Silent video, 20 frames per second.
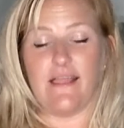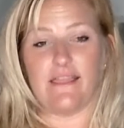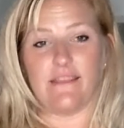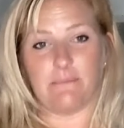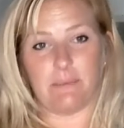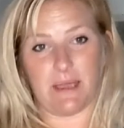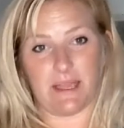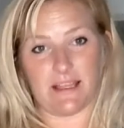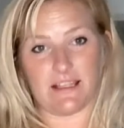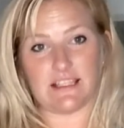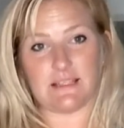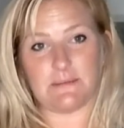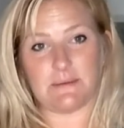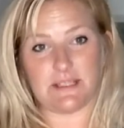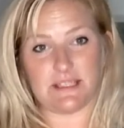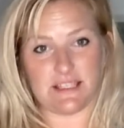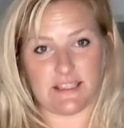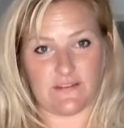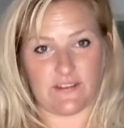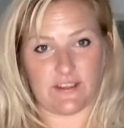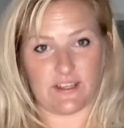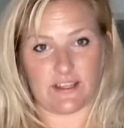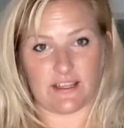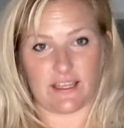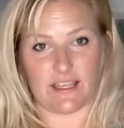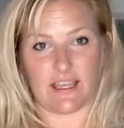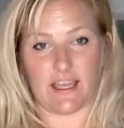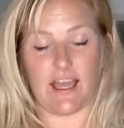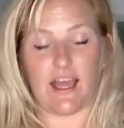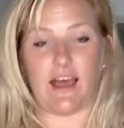The pants
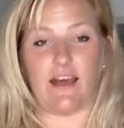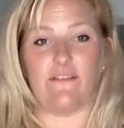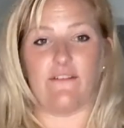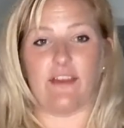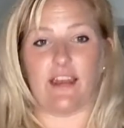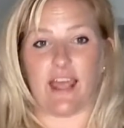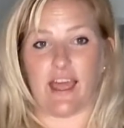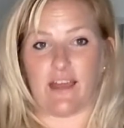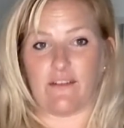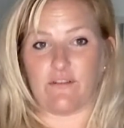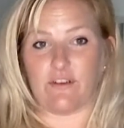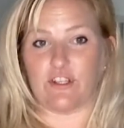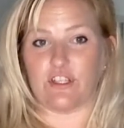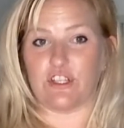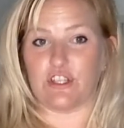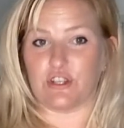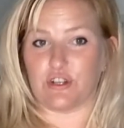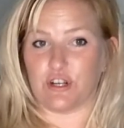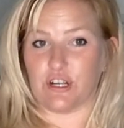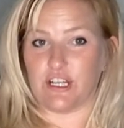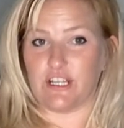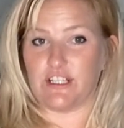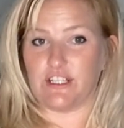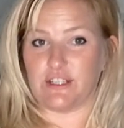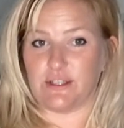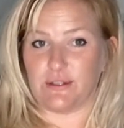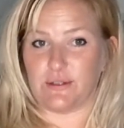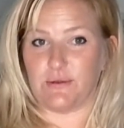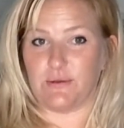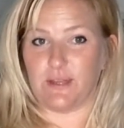specifically have an average
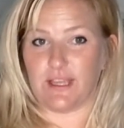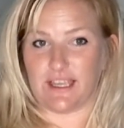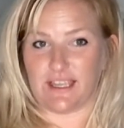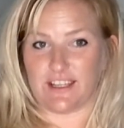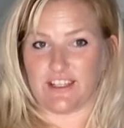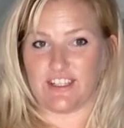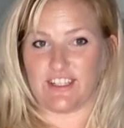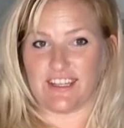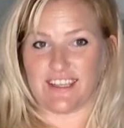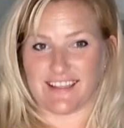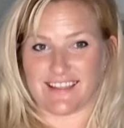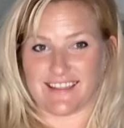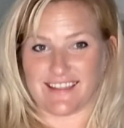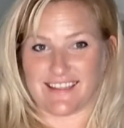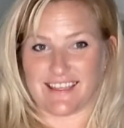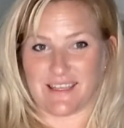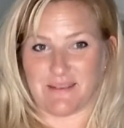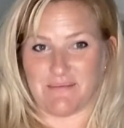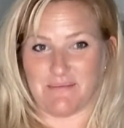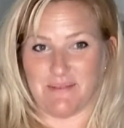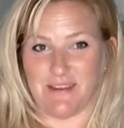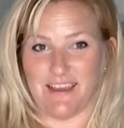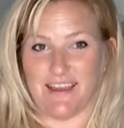32-inch inseam